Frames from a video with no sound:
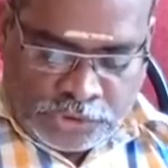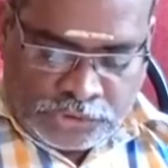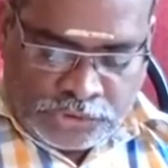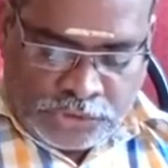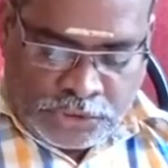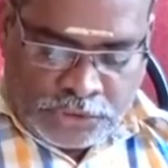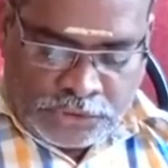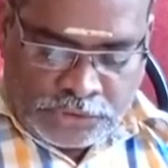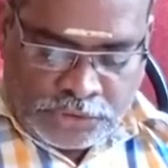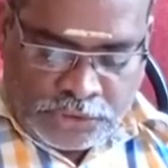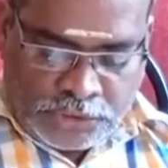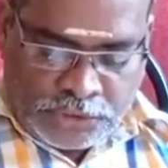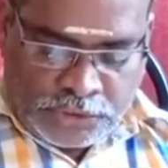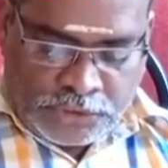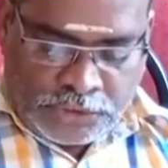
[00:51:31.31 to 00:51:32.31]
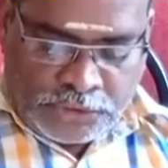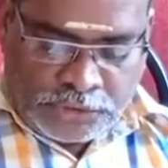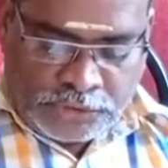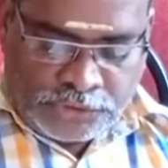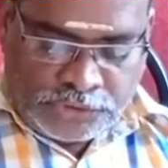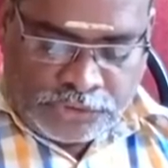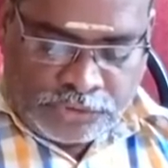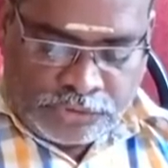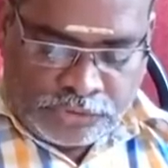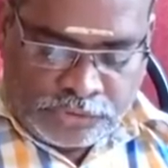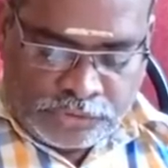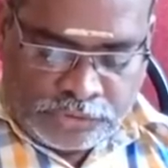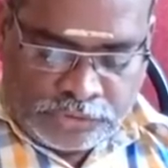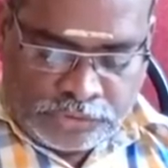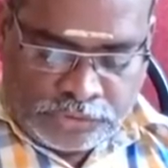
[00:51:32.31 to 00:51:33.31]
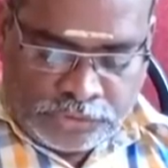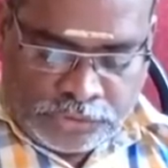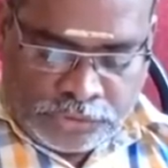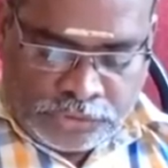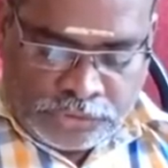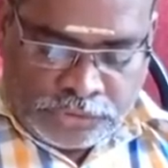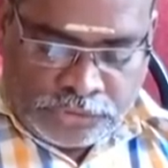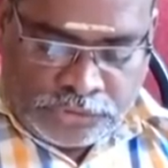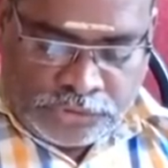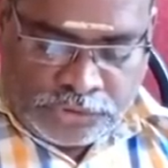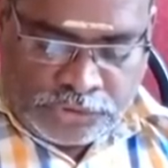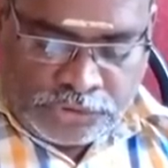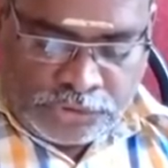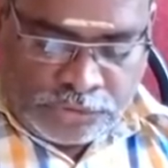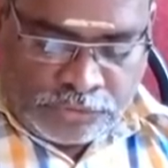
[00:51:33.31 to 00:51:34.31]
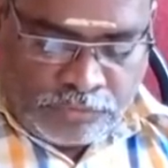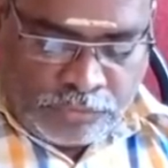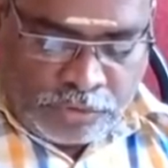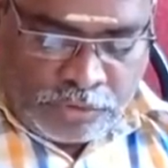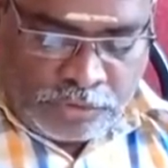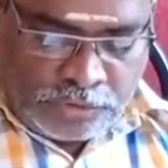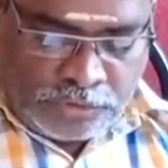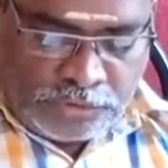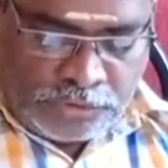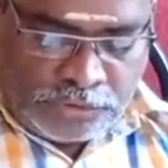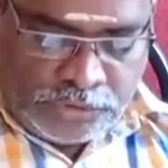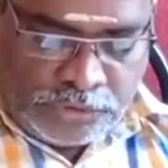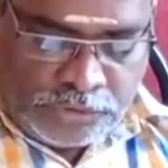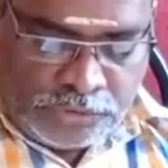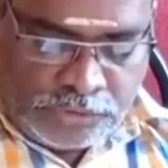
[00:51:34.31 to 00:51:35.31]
They execute Six Sigma in the